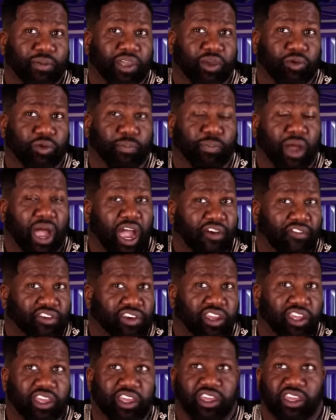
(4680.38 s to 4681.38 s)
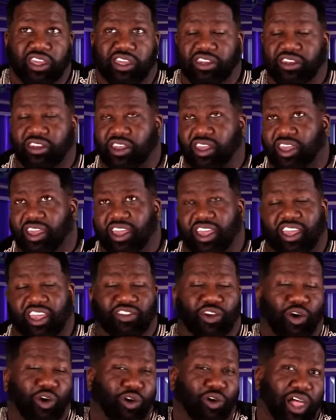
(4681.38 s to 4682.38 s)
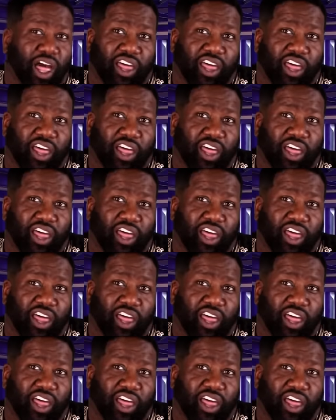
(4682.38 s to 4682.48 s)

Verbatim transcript: I mean, with poverty and it's a whole